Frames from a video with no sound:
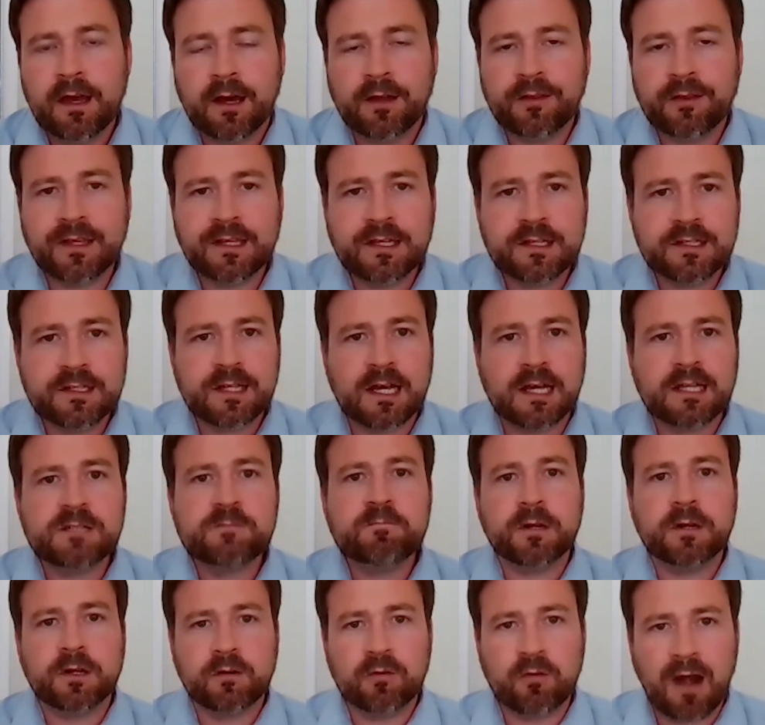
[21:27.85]
I think as that's
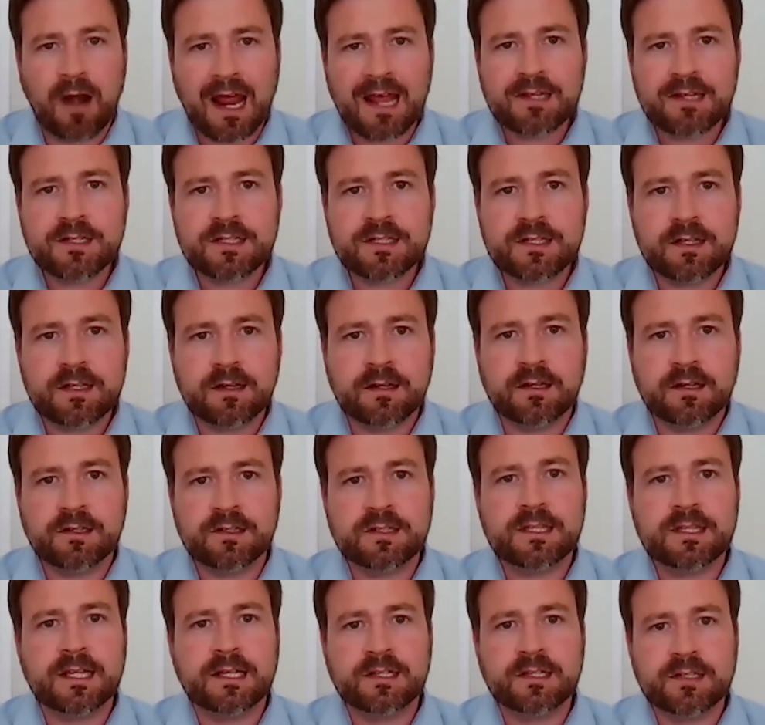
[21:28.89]
progressed and
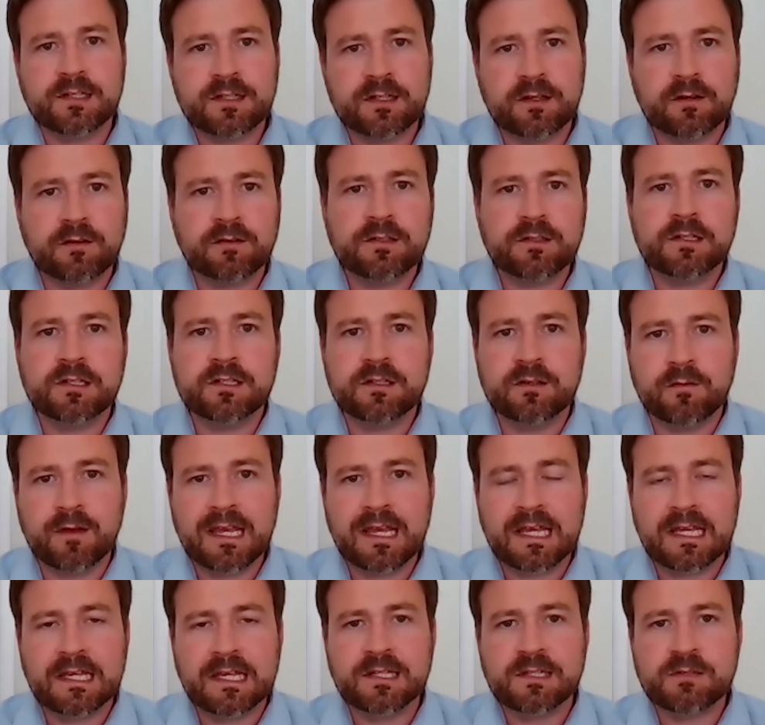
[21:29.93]
as things started to
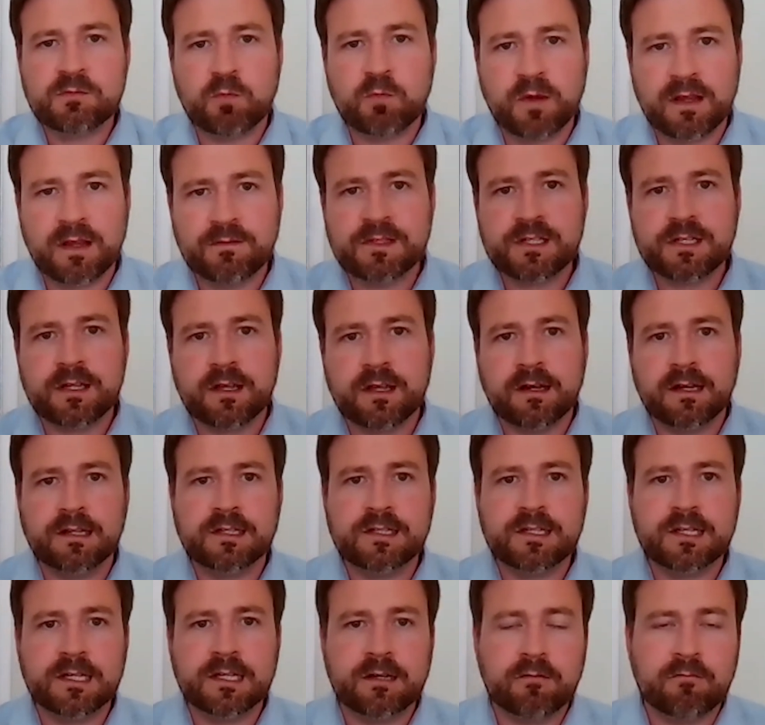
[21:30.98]
ease, we've certainly
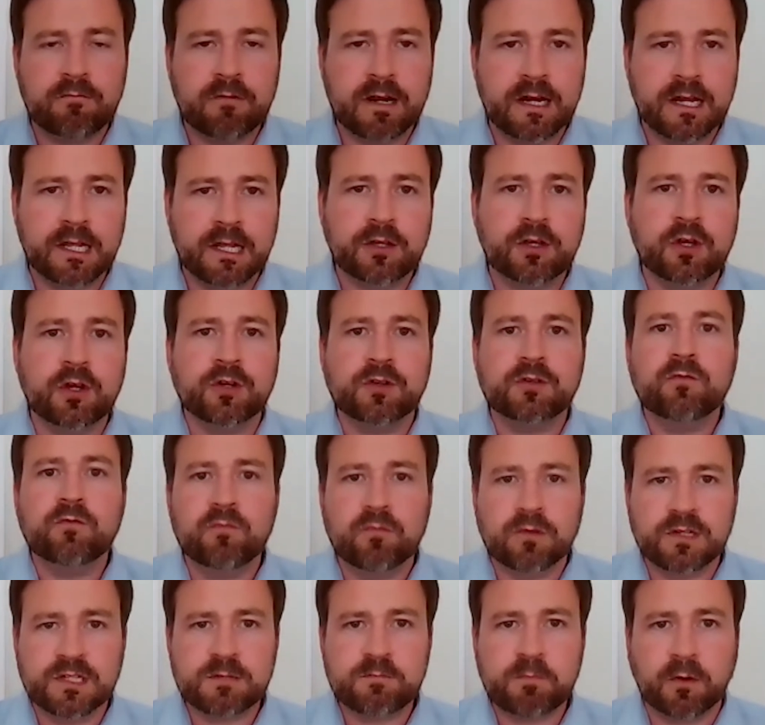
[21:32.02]
seen a really good
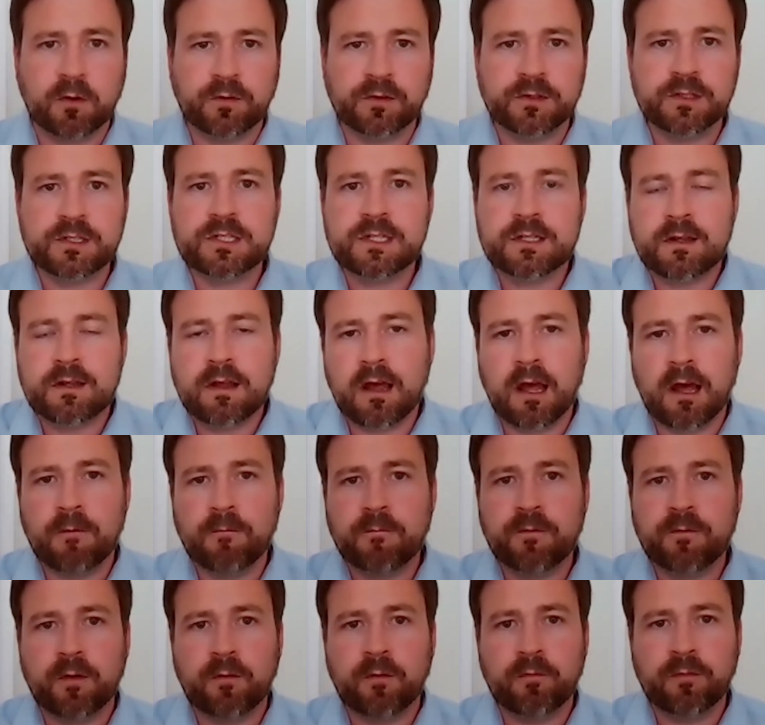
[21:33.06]
response
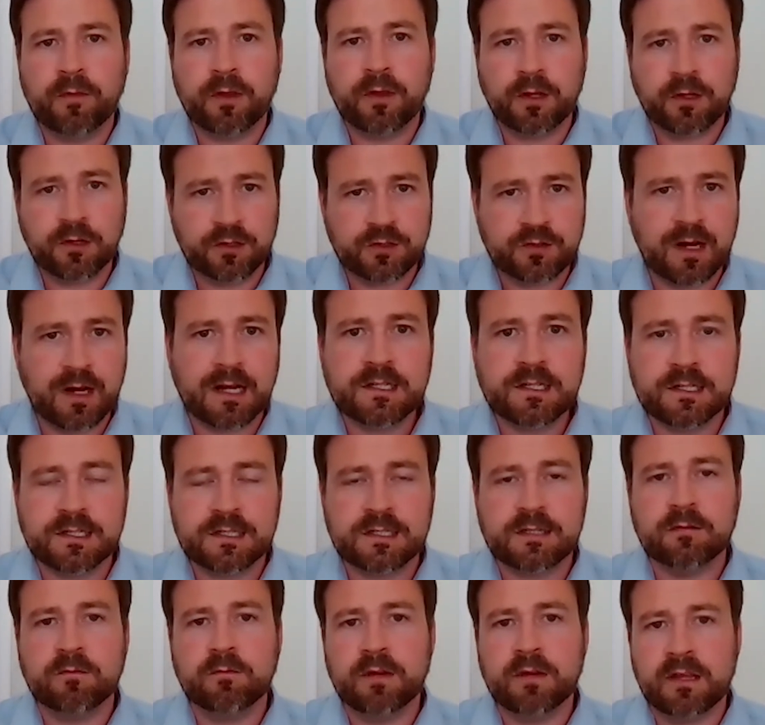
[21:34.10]
from the
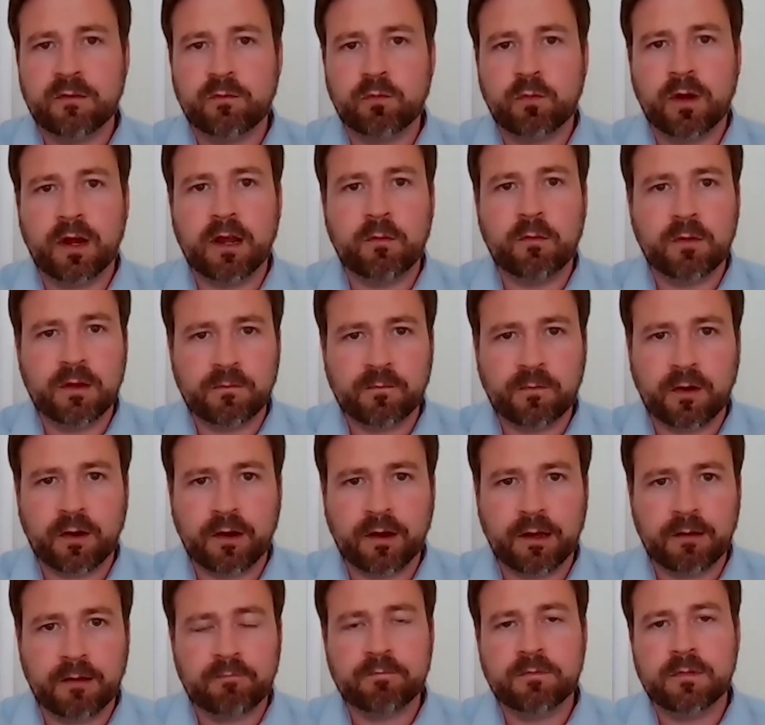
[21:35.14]
contractors that we've worked with
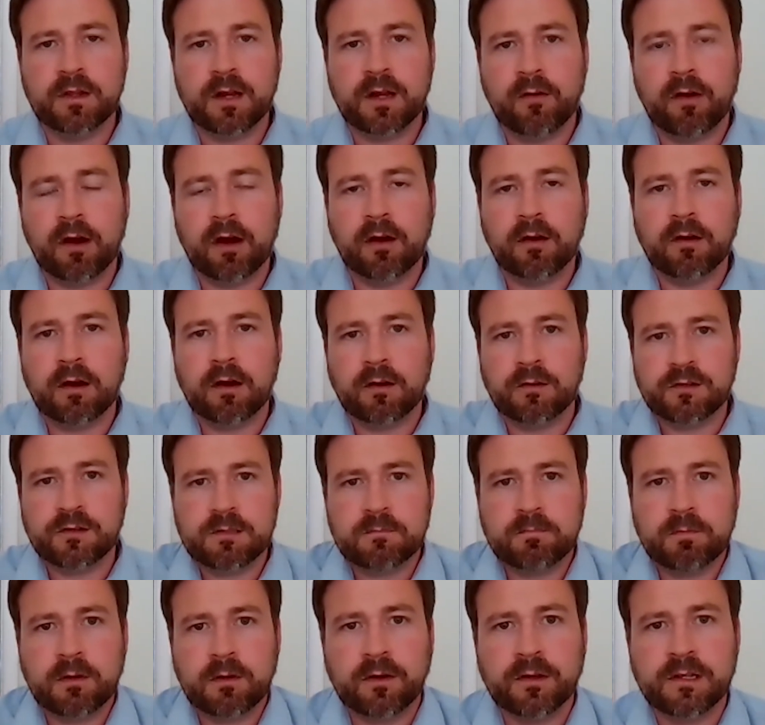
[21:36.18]
via, our
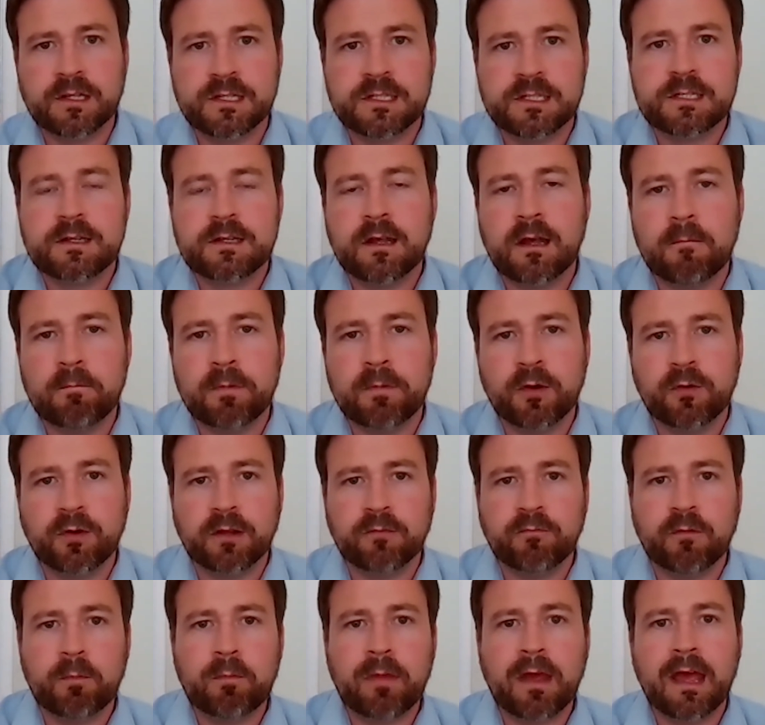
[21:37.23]
suppliers and
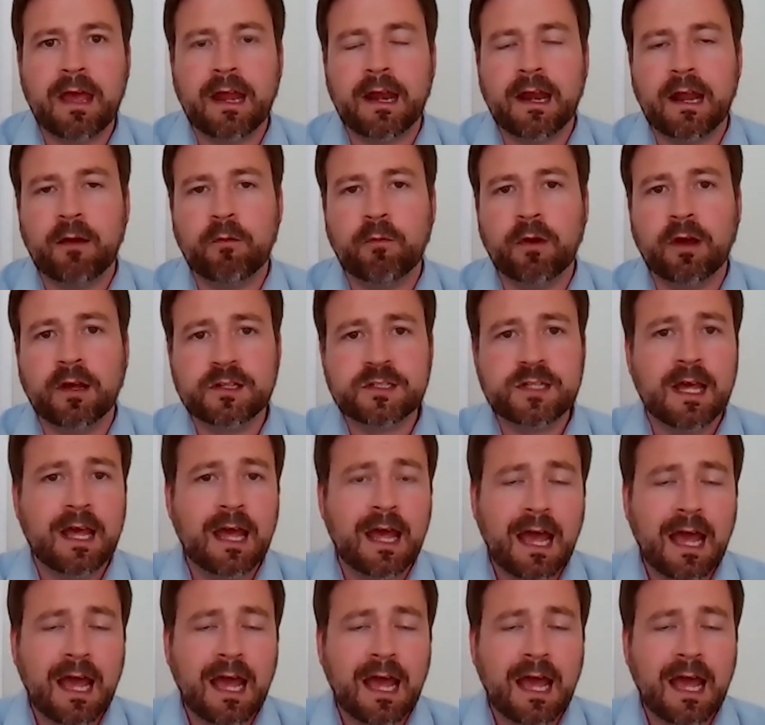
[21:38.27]
building repair networks,